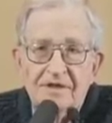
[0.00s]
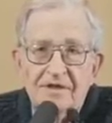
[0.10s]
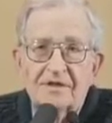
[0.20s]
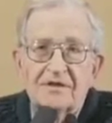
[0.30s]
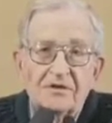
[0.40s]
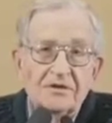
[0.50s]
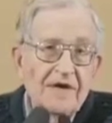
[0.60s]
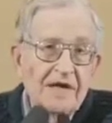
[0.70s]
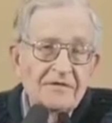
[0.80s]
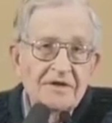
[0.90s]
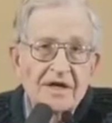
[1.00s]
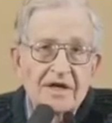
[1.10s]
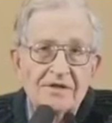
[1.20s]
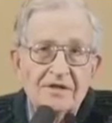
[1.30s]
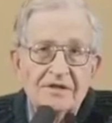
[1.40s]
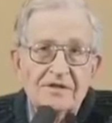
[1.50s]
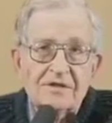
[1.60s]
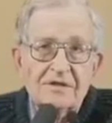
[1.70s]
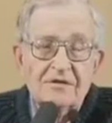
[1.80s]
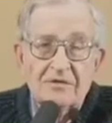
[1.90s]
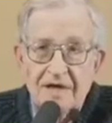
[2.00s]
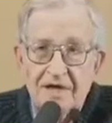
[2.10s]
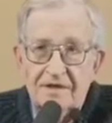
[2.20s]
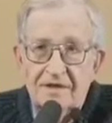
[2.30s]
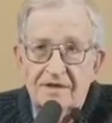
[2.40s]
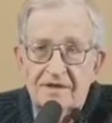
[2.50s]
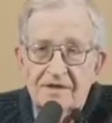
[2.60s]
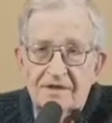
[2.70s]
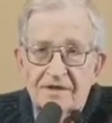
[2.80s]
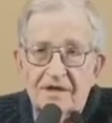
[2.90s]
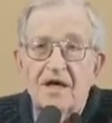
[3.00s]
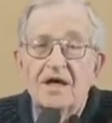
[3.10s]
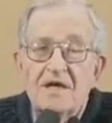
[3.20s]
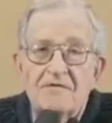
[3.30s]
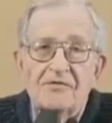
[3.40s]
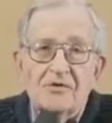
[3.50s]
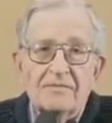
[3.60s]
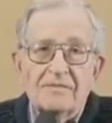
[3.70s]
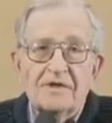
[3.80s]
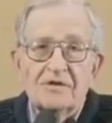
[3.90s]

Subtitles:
The goal of advertising is to create uninformed